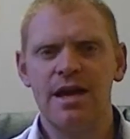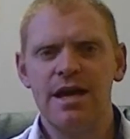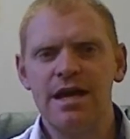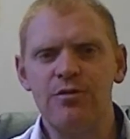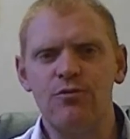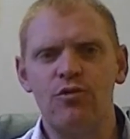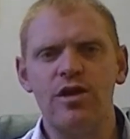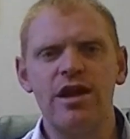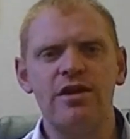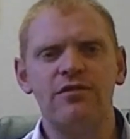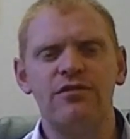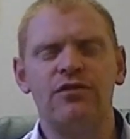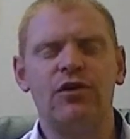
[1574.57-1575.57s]
it
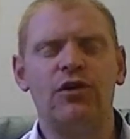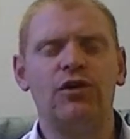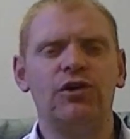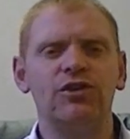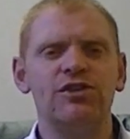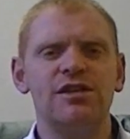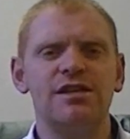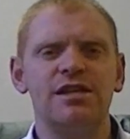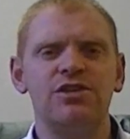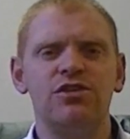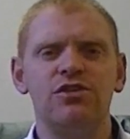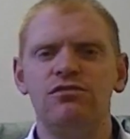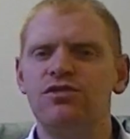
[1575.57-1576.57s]
reinforces in
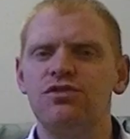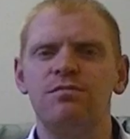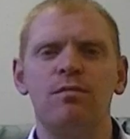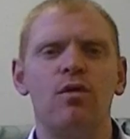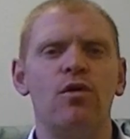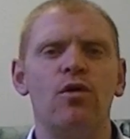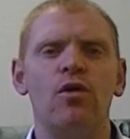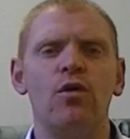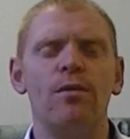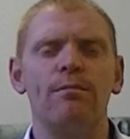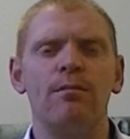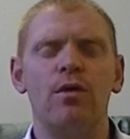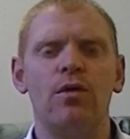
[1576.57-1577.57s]
you just more
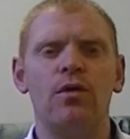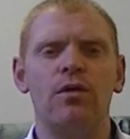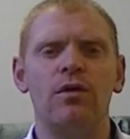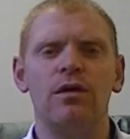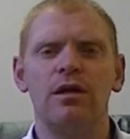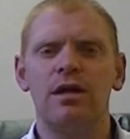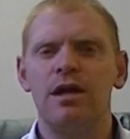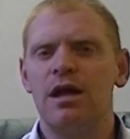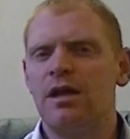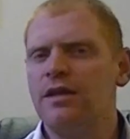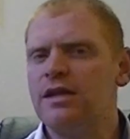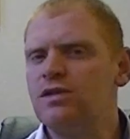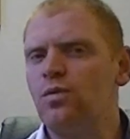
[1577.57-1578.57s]
and more
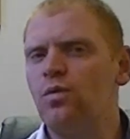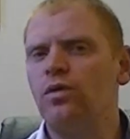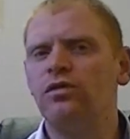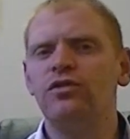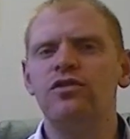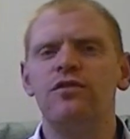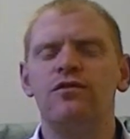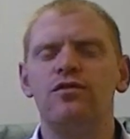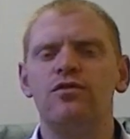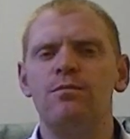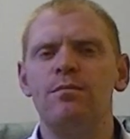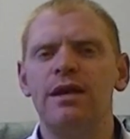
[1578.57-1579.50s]
this wonderful